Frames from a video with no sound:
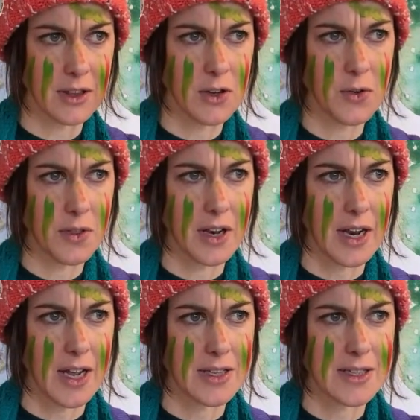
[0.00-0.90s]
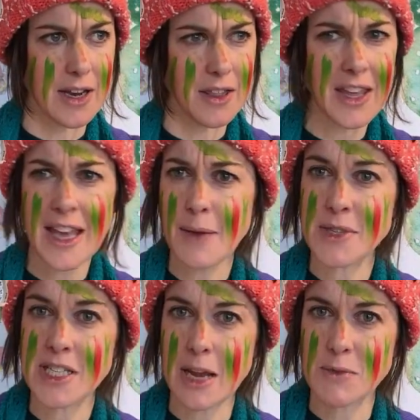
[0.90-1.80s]
the northern lights, and I think
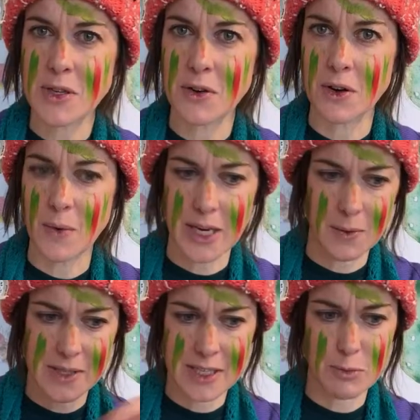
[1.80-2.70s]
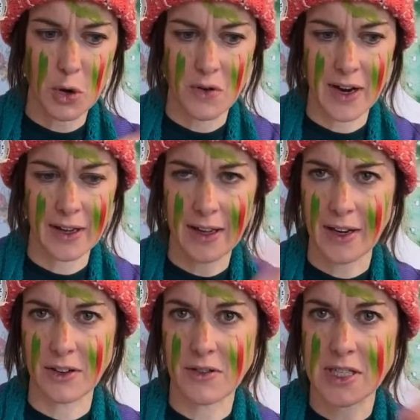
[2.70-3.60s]
Captain James Cook, when he was exploring
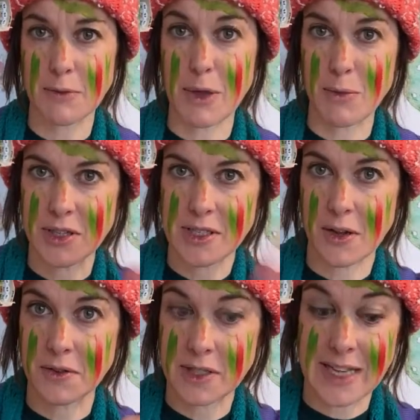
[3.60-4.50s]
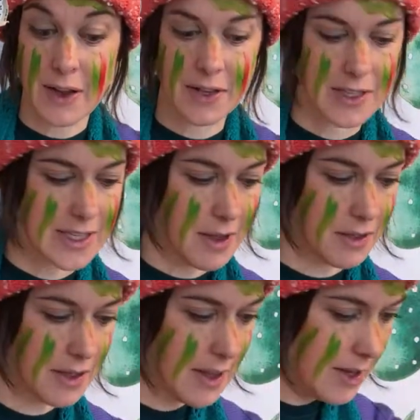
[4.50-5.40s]
and crushing people's souls down in the south,
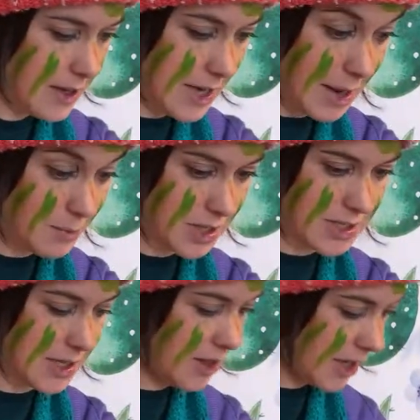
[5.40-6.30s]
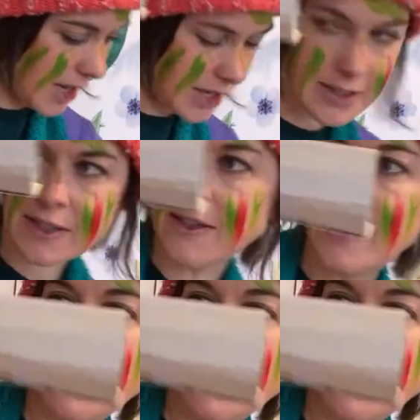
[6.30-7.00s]
named the southern lights.